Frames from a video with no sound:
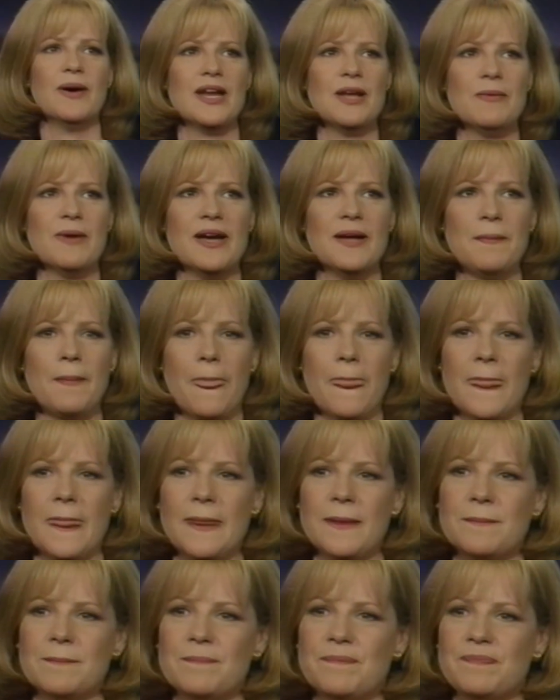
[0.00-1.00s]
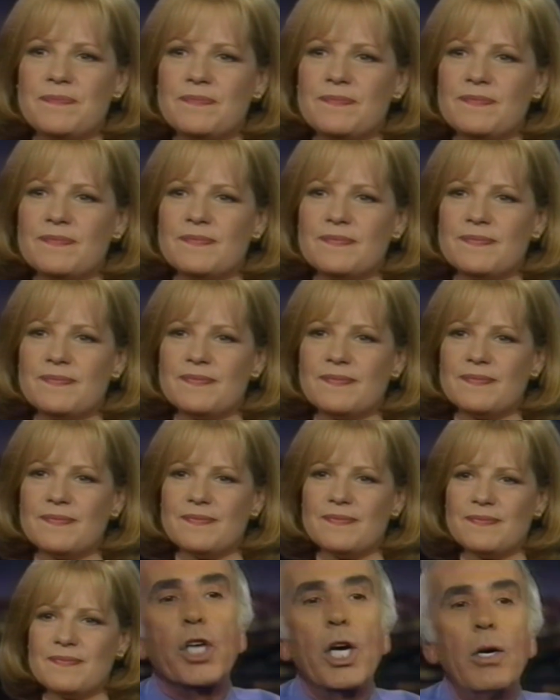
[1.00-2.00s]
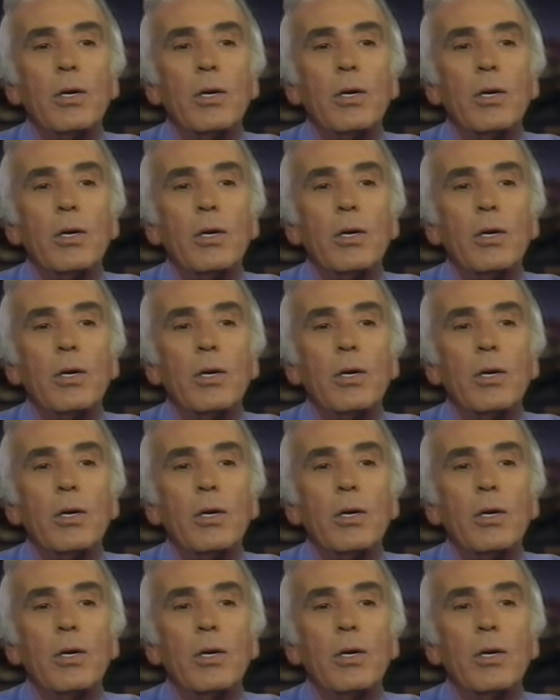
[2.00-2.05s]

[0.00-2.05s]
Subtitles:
what are they going to do? Cancel the Bonnie Hunt show?